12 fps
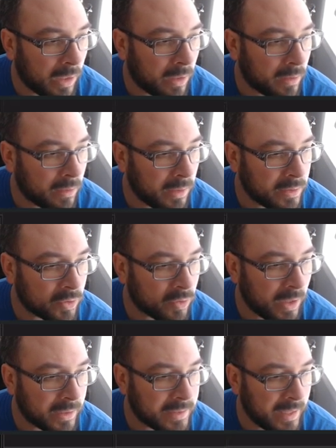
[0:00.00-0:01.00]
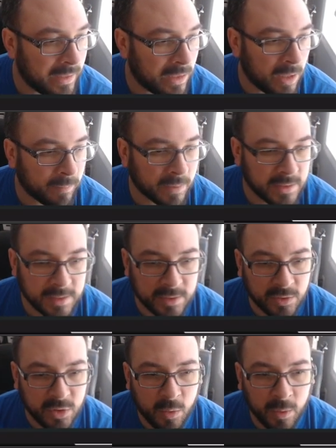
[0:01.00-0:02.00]
let's try 10 Numb. Since
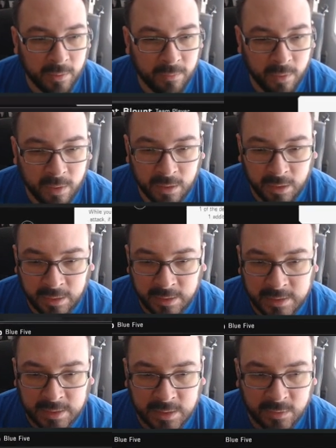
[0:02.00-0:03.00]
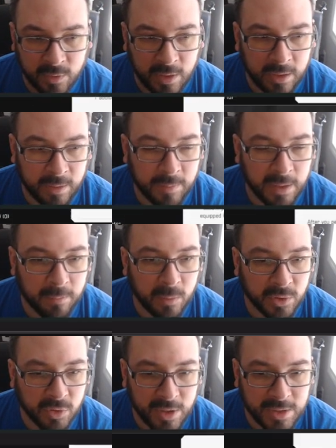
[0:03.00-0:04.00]
there's no way in this list for anybody to pull
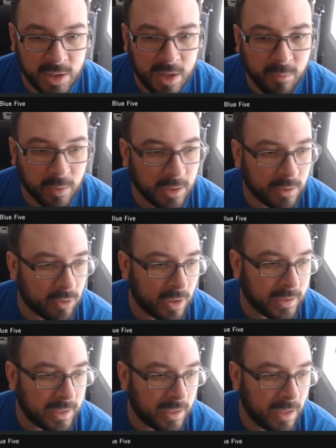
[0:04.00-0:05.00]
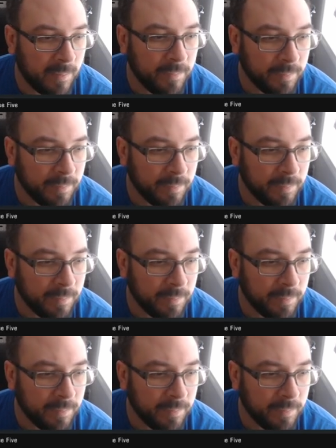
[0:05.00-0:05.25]
stress off, we're going to try 10 Numb.